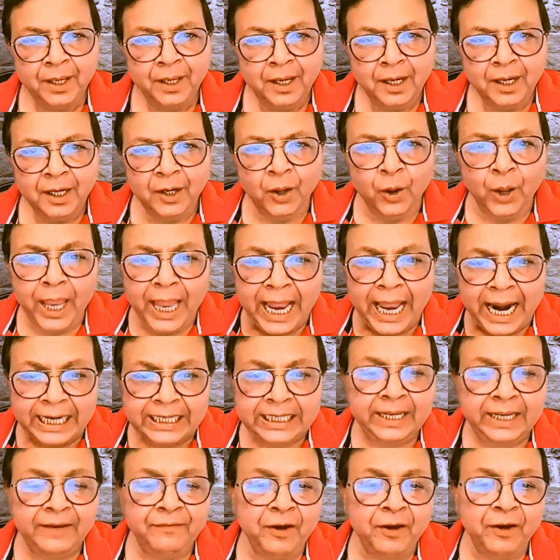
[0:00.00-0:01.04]
Now,
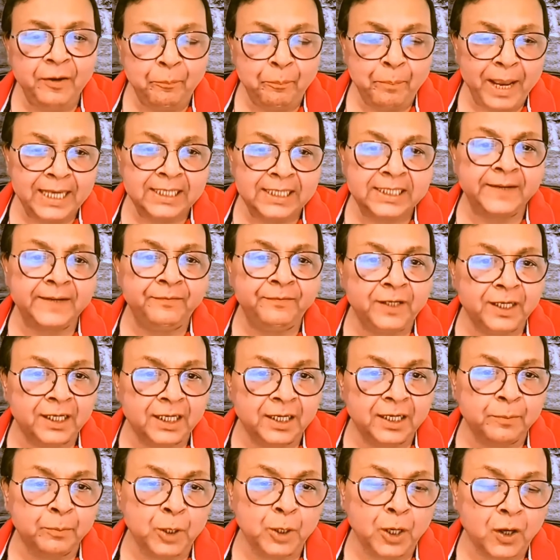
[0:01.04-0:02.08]
active or passive
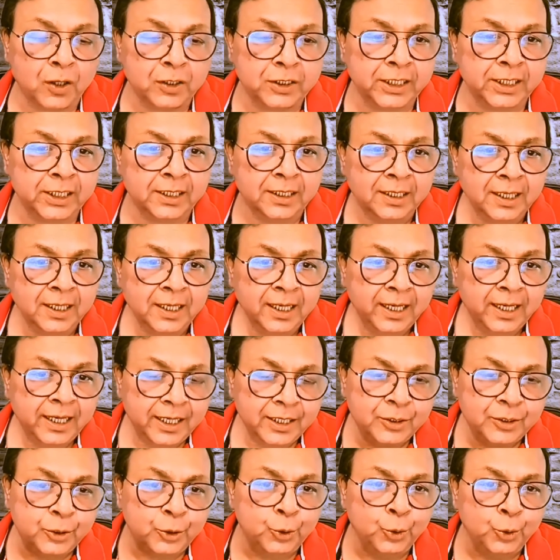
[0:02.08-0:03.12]
terminology
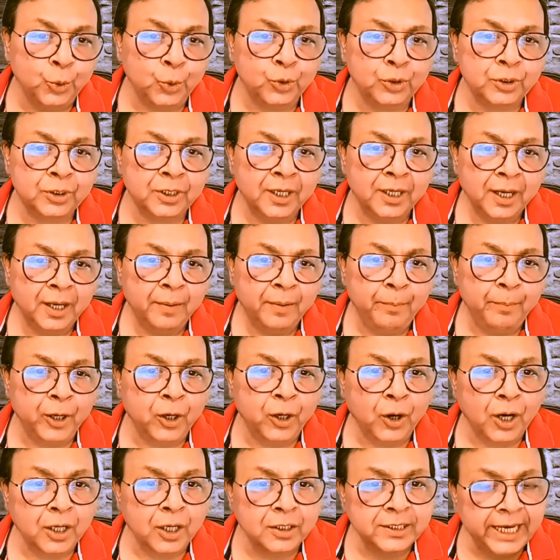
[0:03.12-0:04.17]
is used
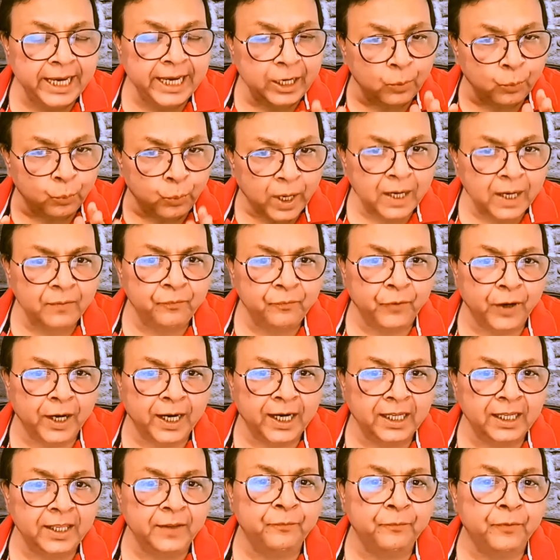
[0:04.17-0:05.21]
because in one
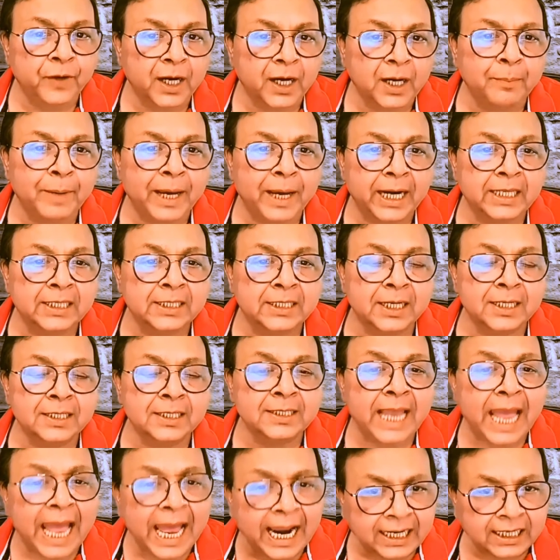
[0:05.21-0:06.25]
fund, the fund manager is
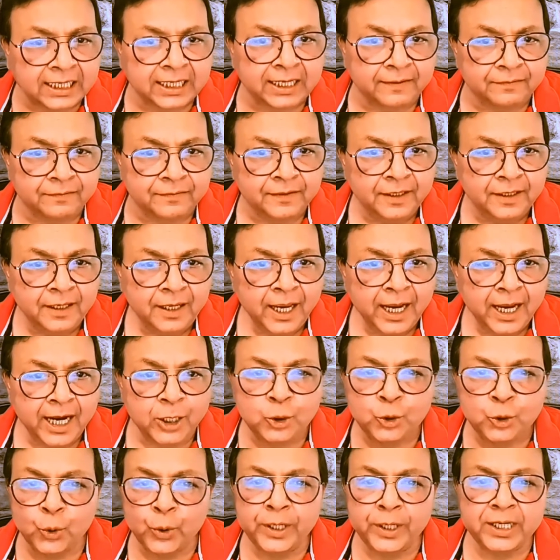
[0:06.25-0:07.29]
active, and
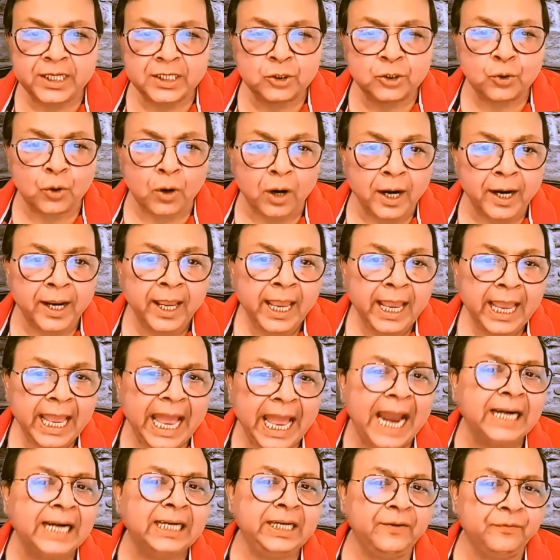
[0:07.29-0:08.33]
so it is called
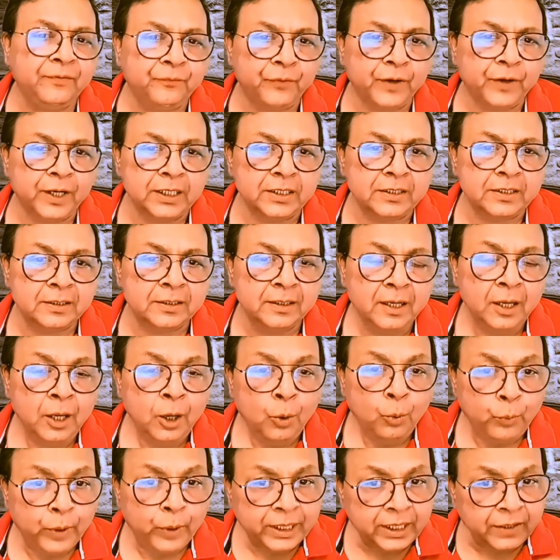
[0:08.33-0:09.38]
active funds,
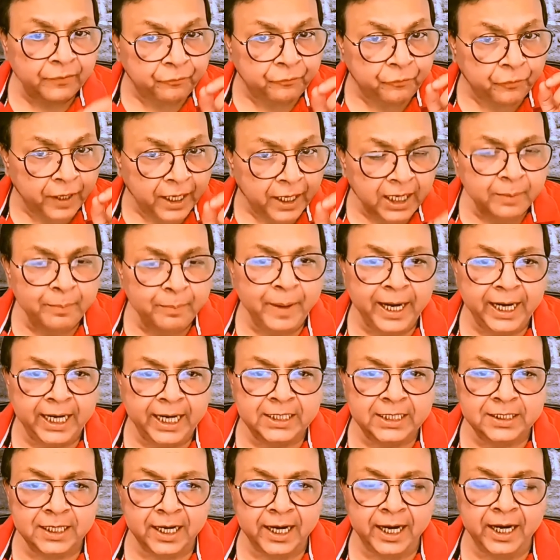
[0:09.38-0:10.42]
where the fund
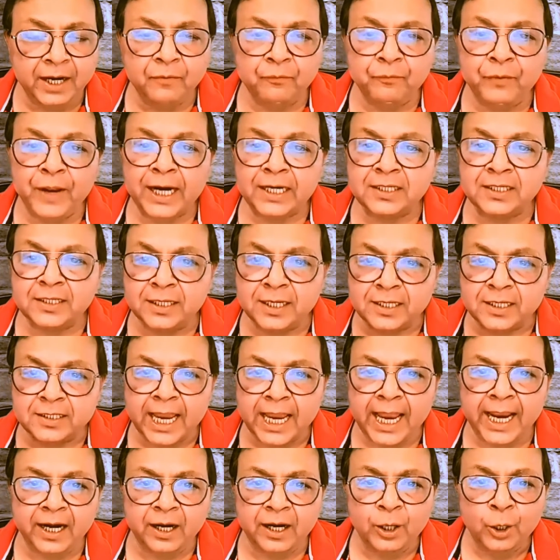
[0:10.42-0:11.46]
manager in fact
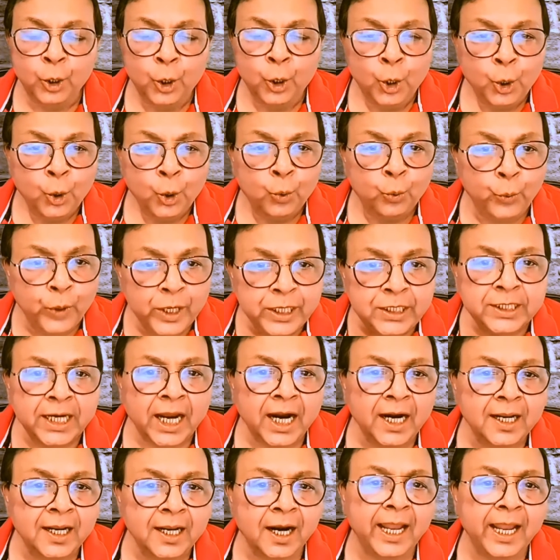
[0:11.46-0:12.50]
decide which
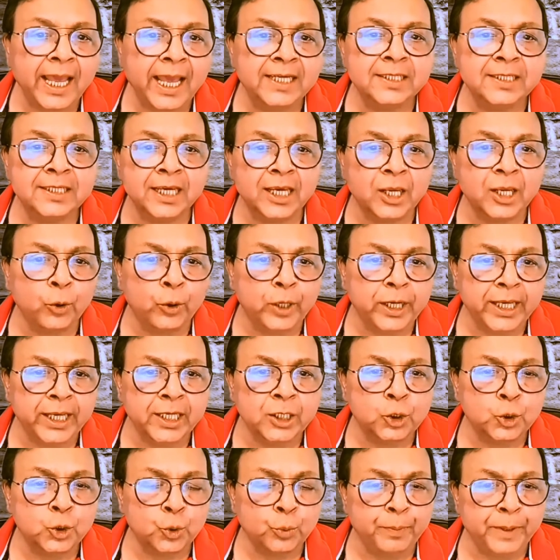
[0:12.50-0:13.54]
underlying security is
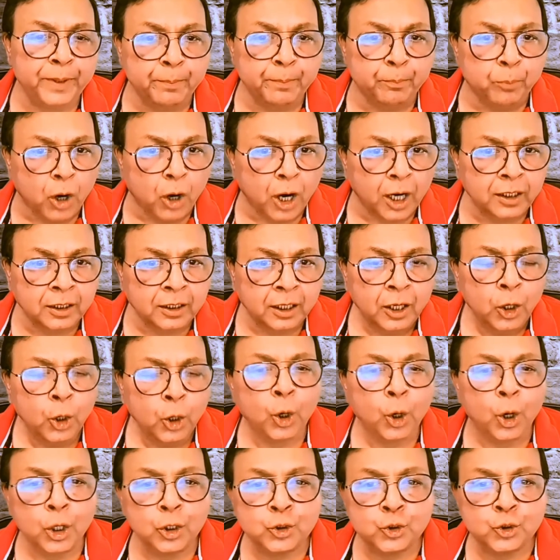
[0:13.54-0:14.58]
to be bought
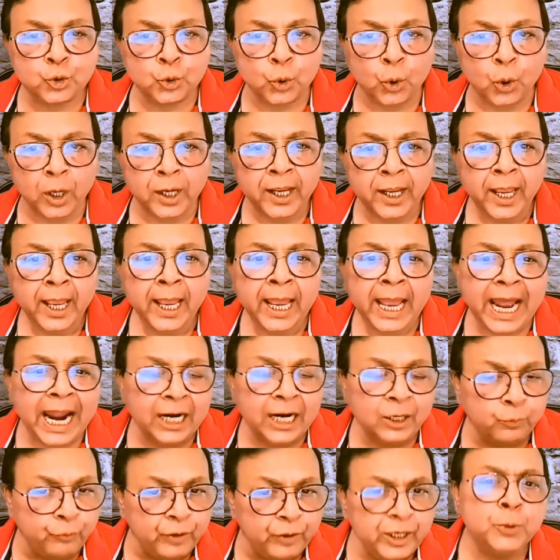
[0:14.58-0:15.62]
or sold
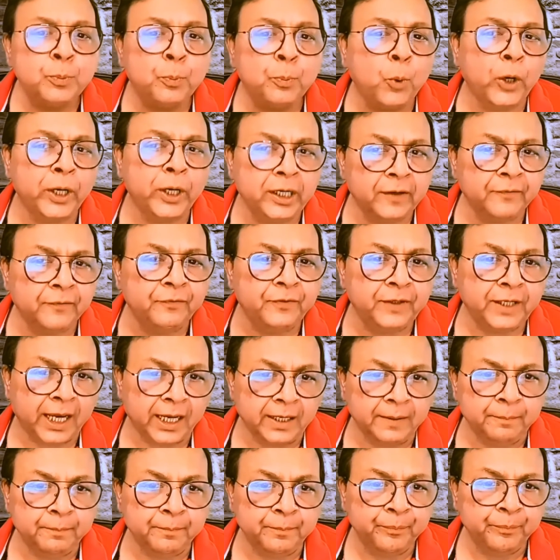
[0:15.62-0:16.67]
at which point of time.
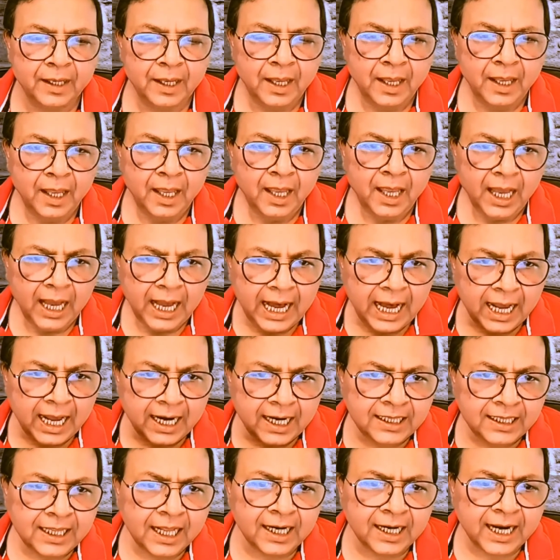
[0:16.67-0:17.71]

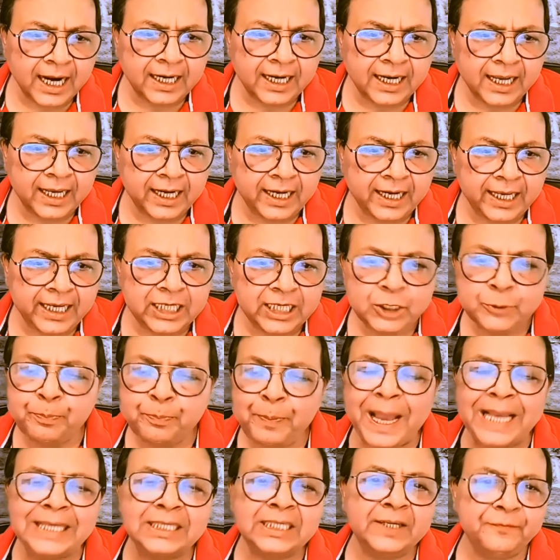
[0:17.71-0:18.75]
Another category is
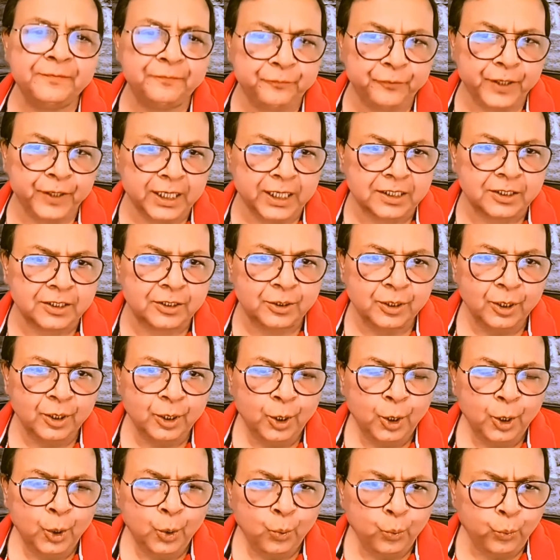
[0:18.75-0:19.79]
passive funds,
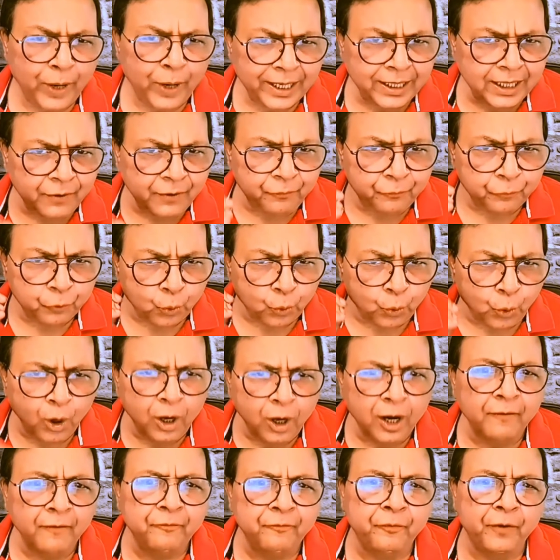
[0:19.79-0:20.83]
where the role
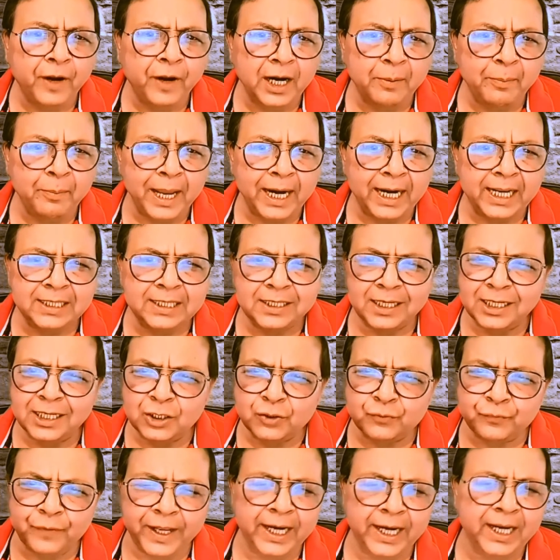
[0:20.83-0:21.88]
of fund manager is
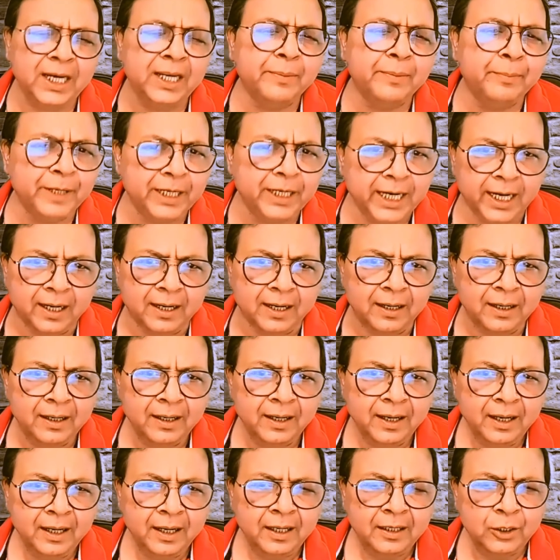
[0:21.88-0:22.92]
very limited.
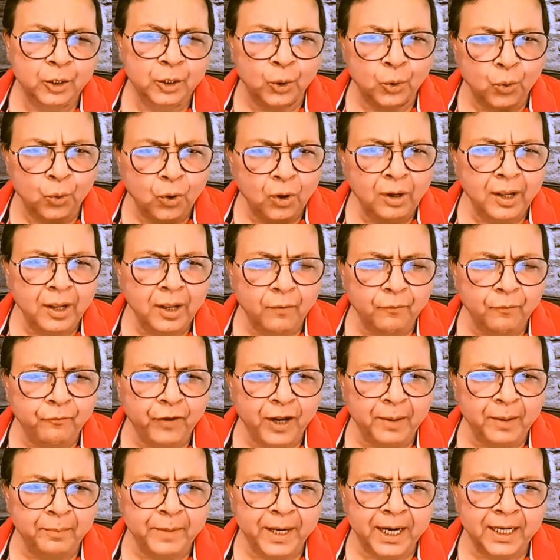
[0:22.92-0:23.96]
The role of
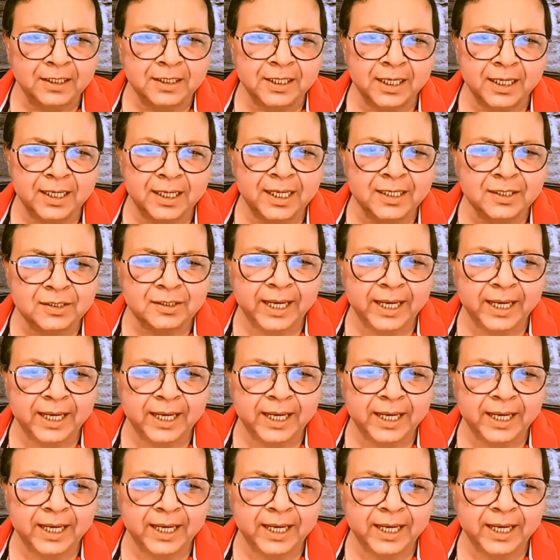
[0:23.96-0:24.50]
fund manager is,